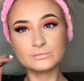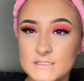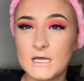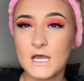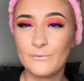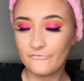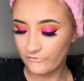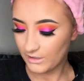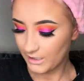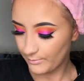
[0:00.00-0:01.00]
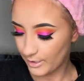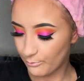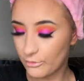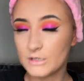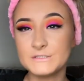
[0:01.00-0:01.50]
Time for a little bit
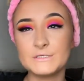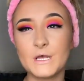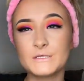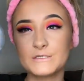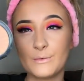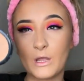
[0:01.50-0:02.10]
of bronzer. So we're